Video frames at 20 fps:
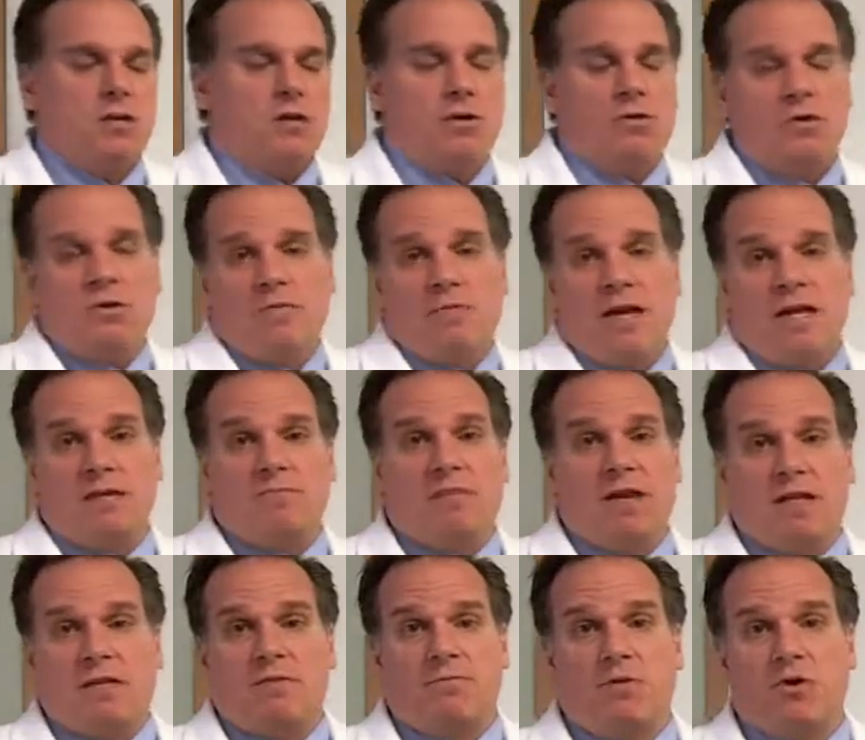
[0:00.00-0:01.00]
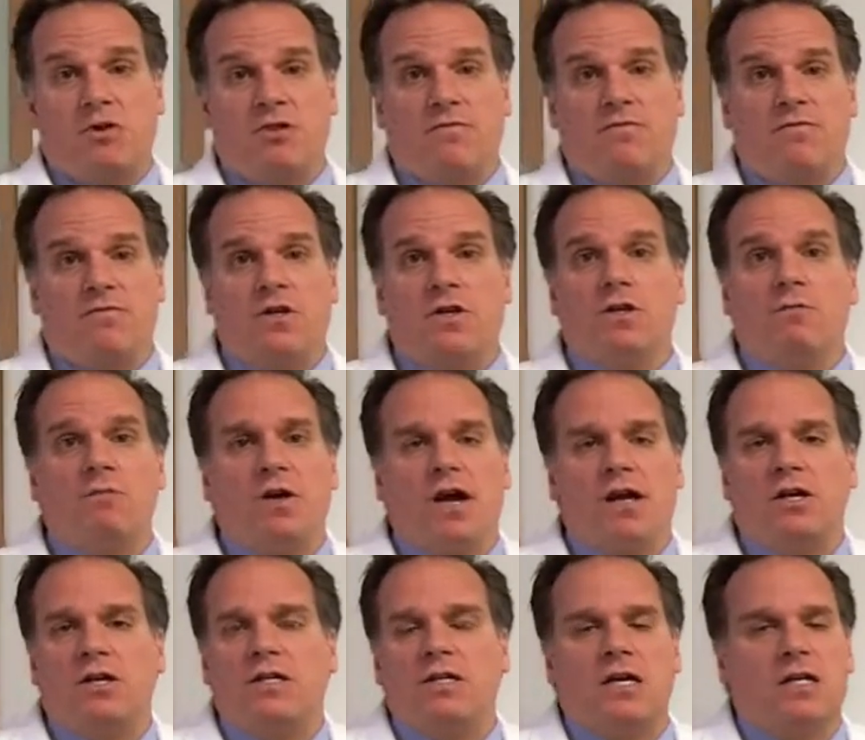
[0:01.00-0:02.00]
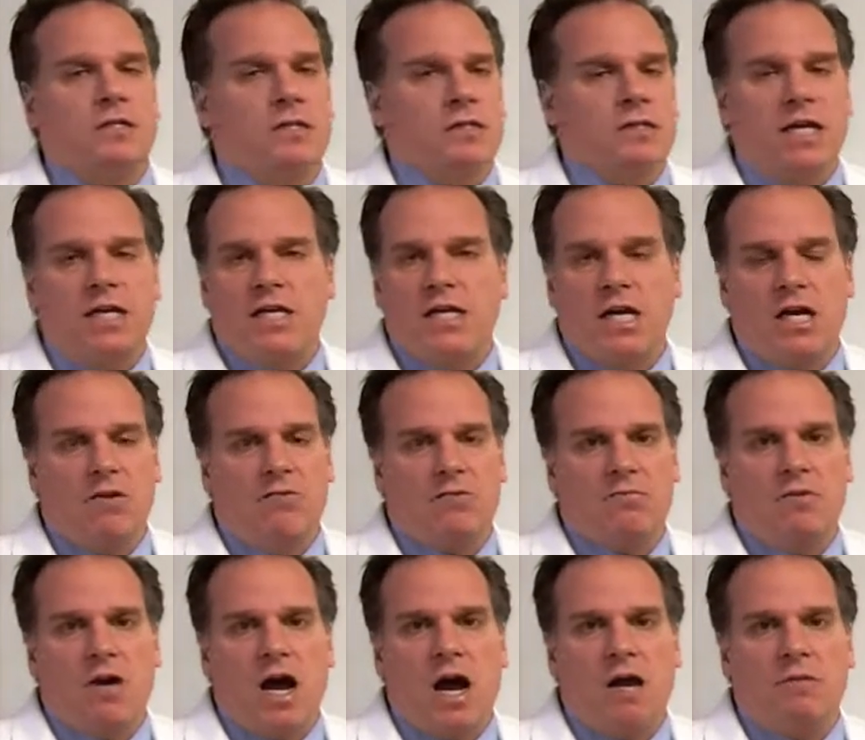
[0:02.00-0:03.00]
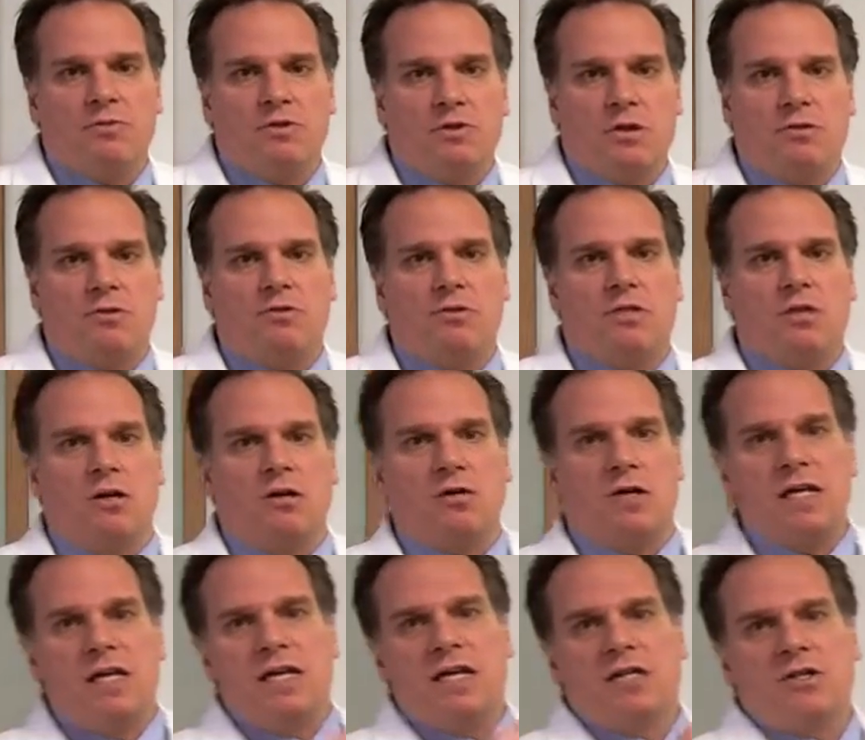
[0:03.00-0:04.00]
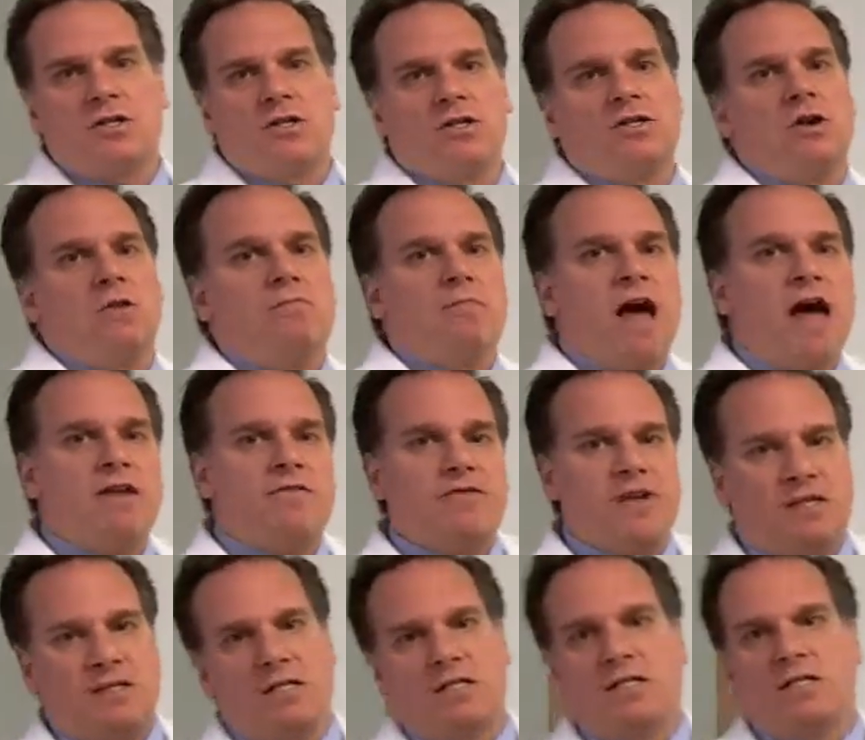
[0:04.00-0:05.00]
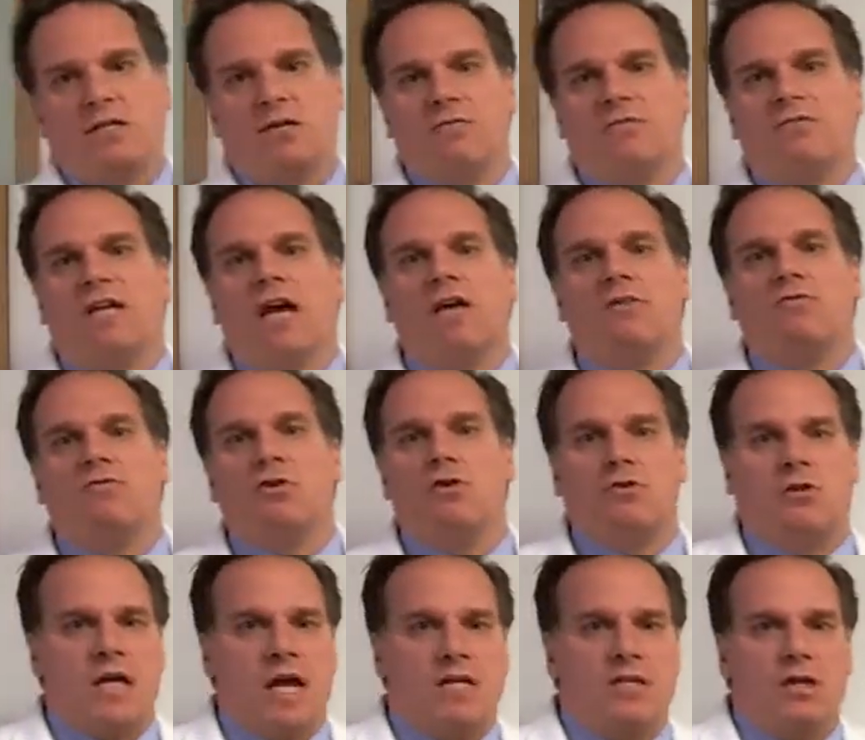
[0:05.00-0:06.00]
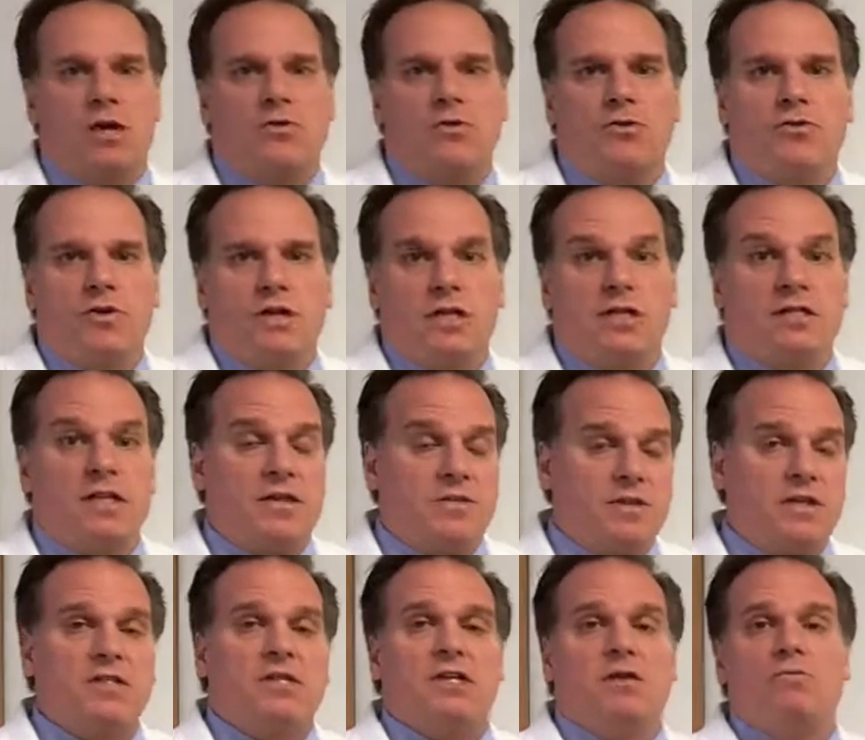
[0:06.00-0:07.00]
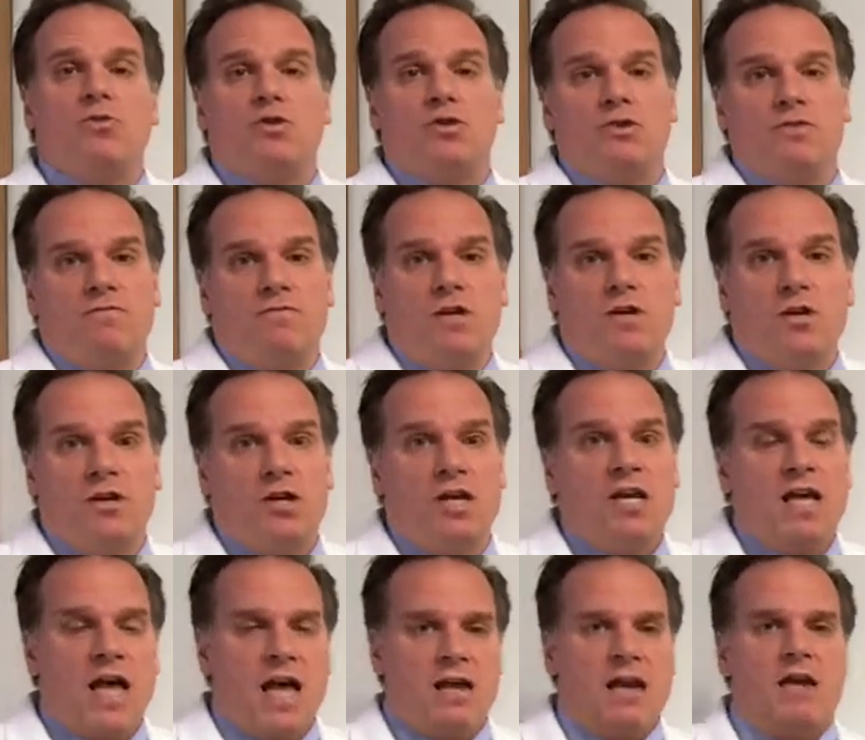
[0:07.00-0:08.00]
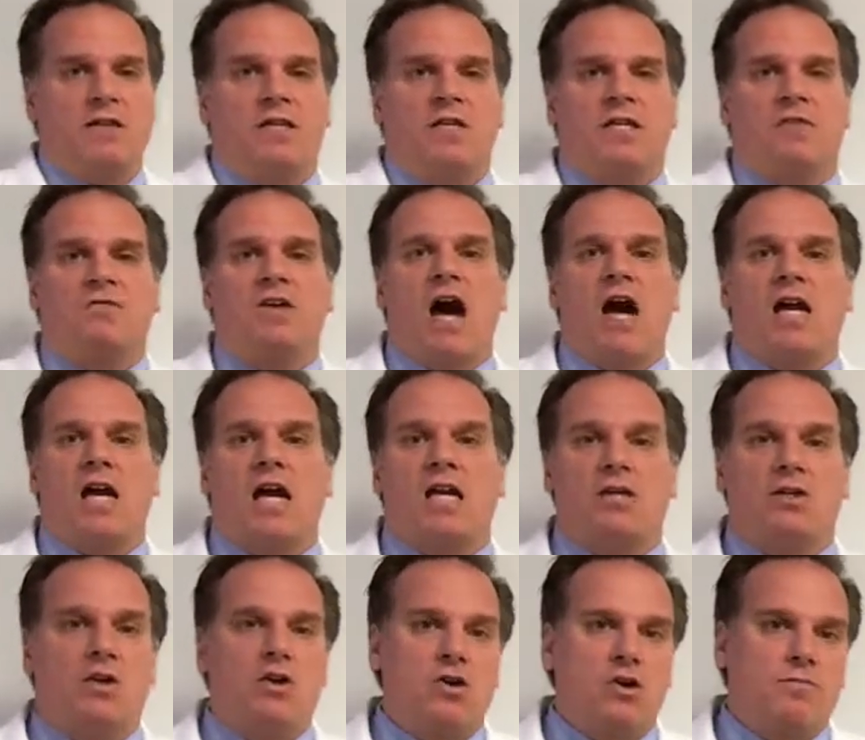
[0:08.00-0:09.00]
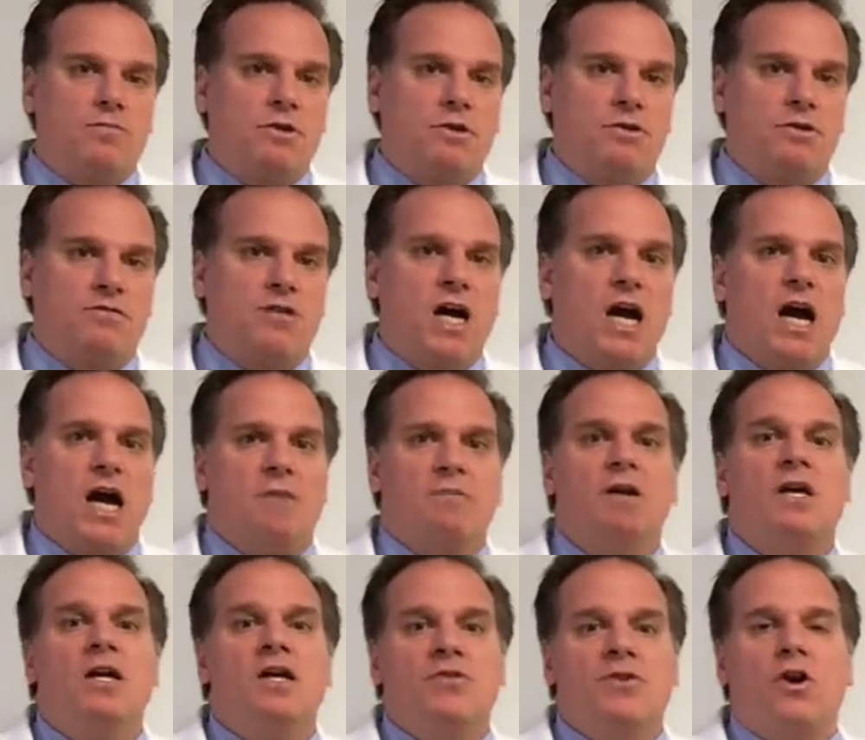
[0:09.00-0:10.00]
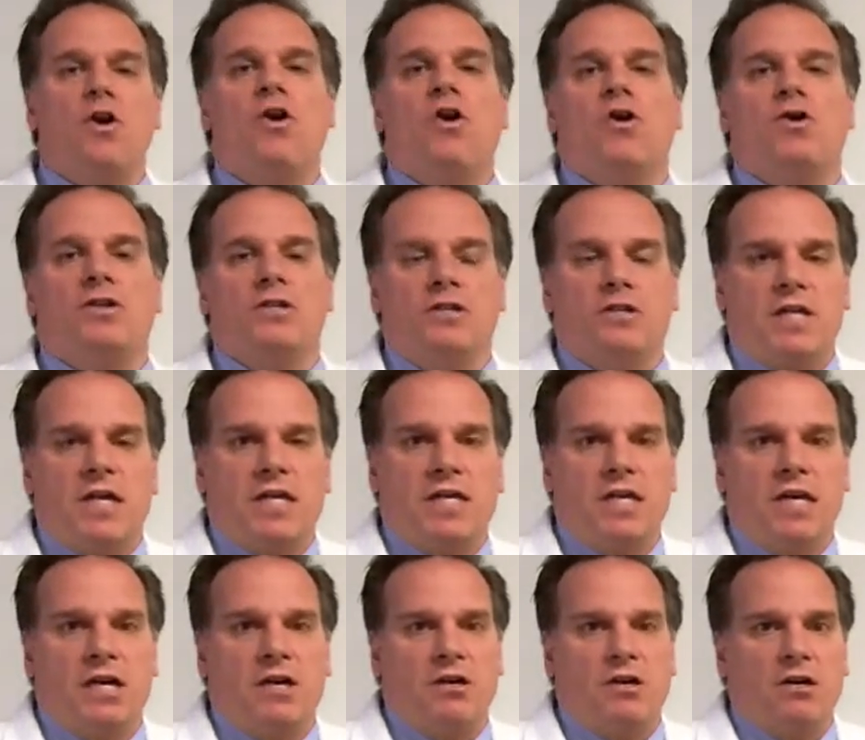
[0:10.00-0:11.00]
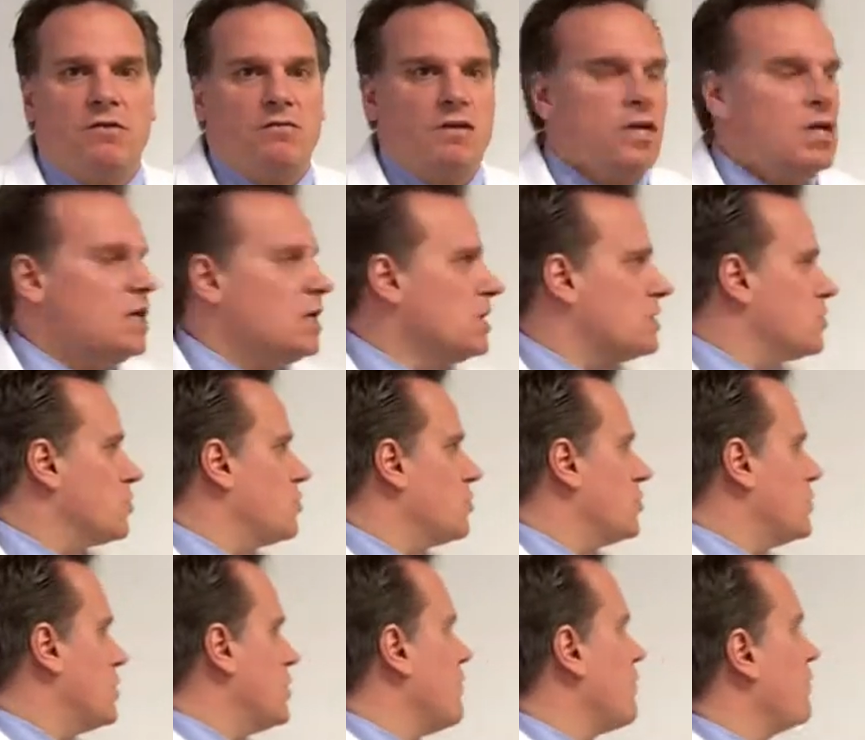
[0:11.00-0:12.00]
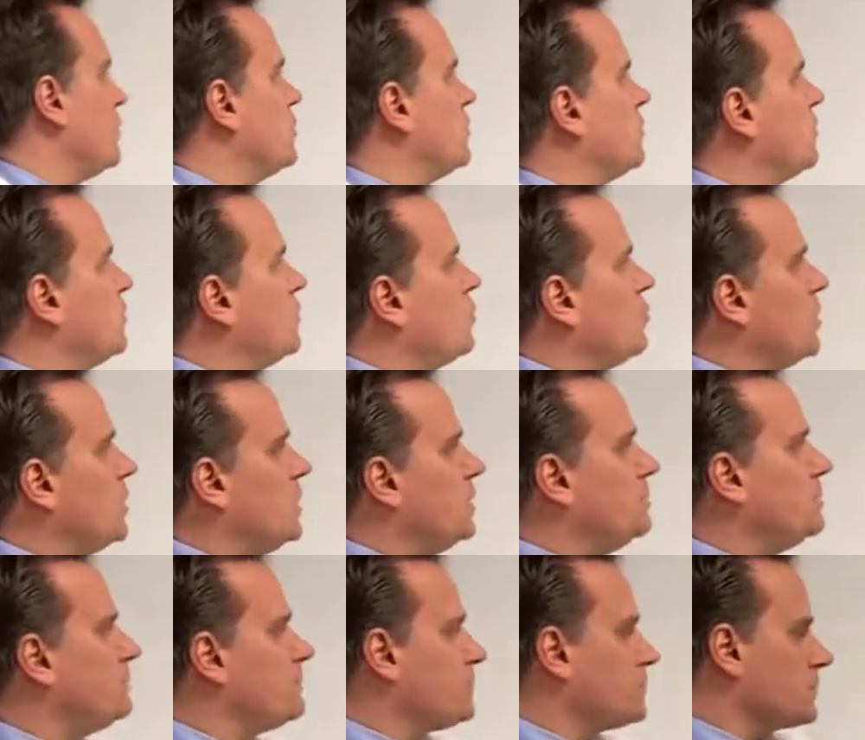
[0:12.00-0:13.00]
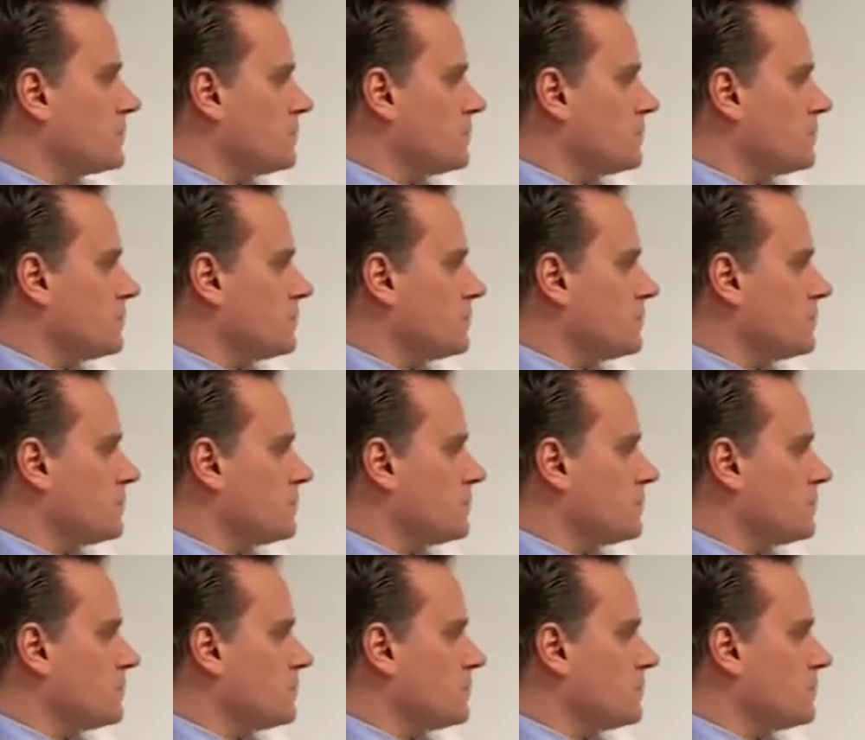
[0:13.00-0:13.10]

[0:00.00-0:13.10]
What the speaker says: although it may make the person feel better, it doesn't take care of the problem. So as a result, it's going to start manifesting itself down the road as other things that are more severe, and now that they've gone on a longer period of time, they're harder to take care of. So there's a difference between